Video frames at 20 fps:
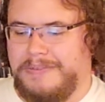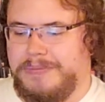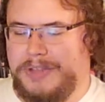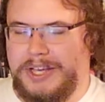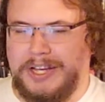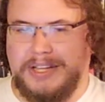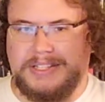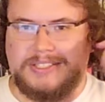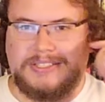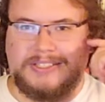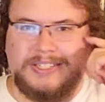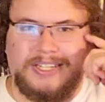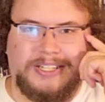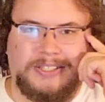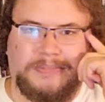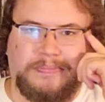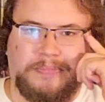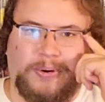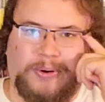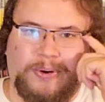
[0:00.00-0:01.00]
It's
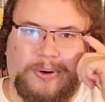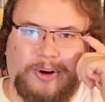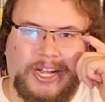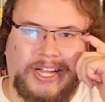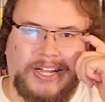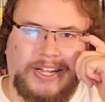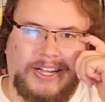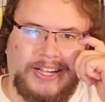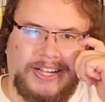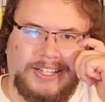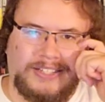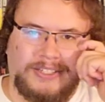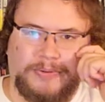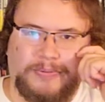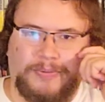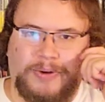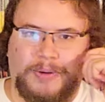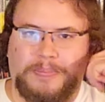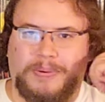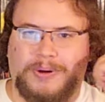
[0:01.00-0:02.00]
it's boring. It's a
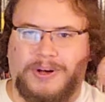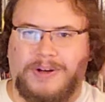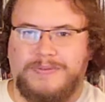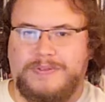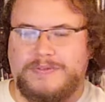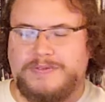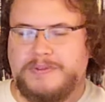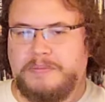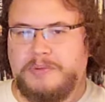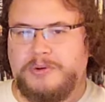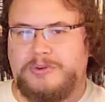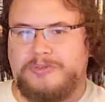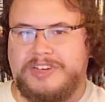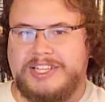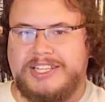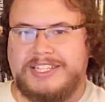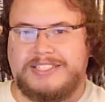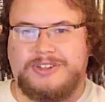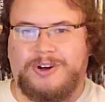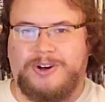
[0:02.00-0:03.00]
ripoff of a
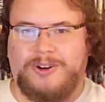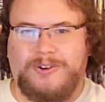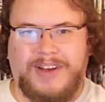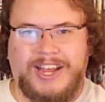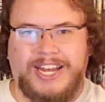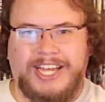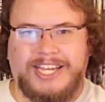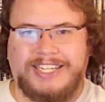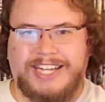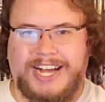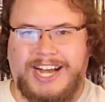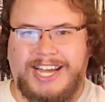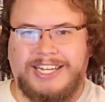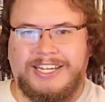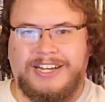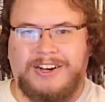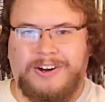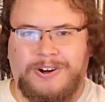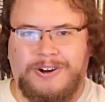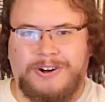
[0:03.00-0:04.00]
movie that's already
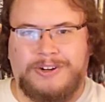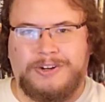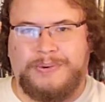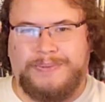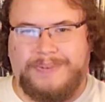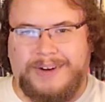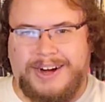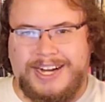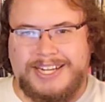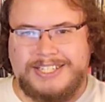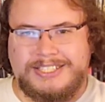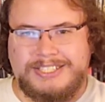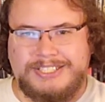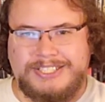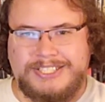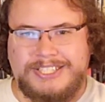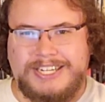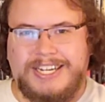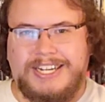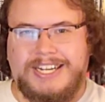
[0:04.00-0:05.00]
kind of hard to
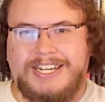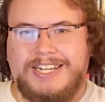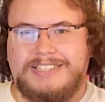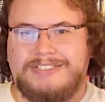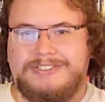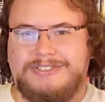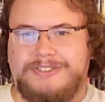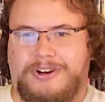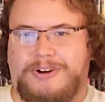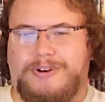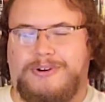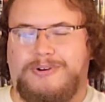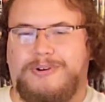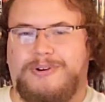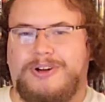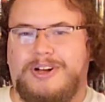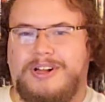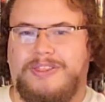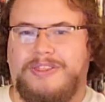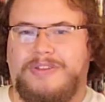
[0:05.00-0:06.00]
watch.
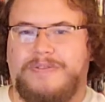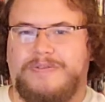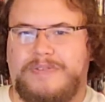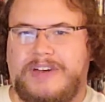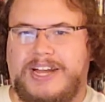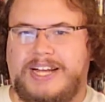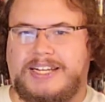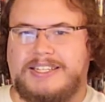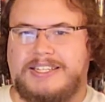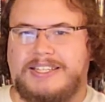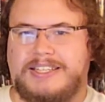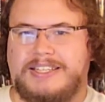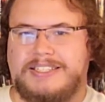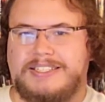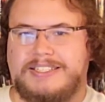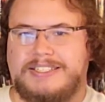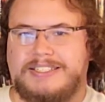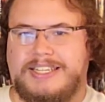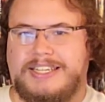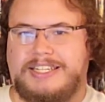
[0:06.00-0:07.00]
So the fact that
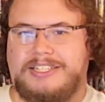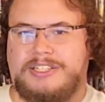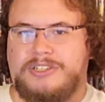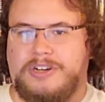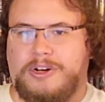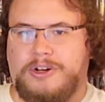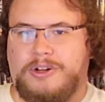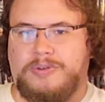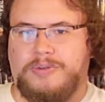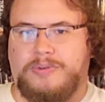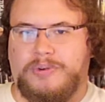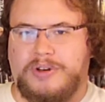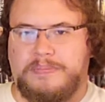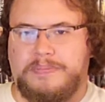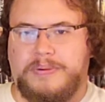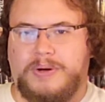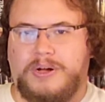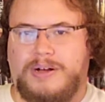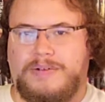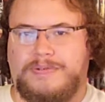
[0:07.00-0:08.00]
this is a dull
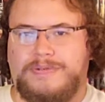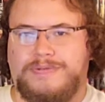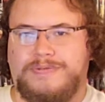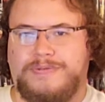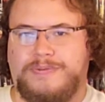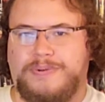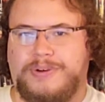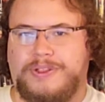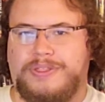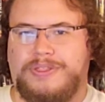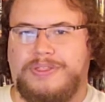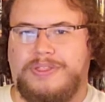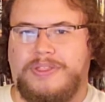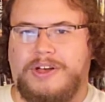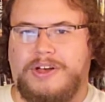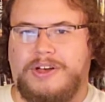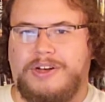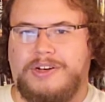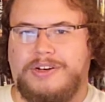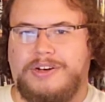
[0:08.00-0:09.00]
ripoff with
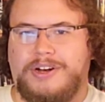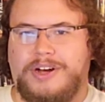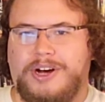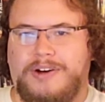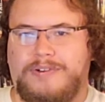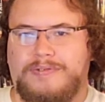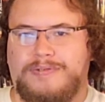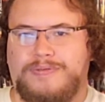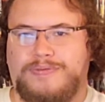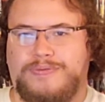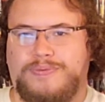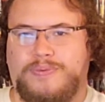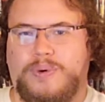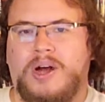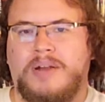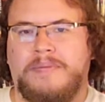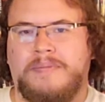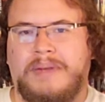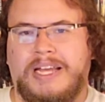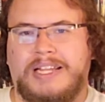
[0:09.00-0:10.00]
none of
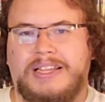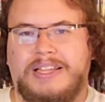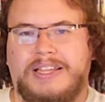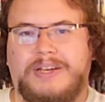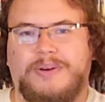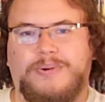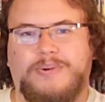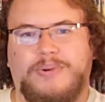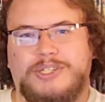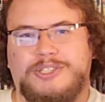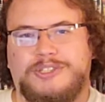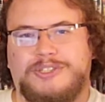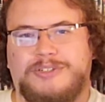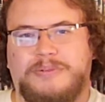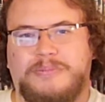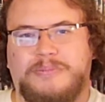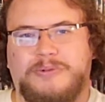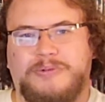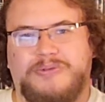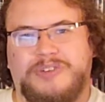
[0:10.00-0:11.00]
what made the
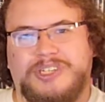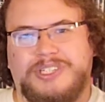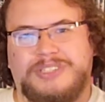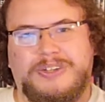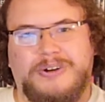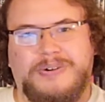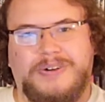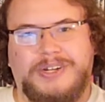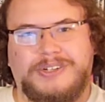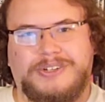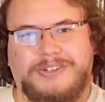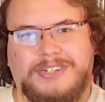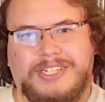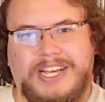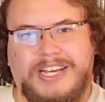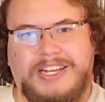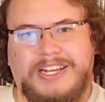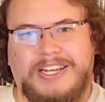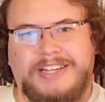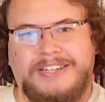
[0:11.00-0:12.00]
original movie so
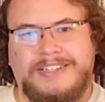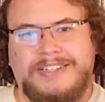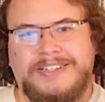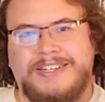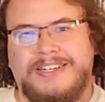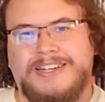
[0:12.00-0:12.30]
entertaining,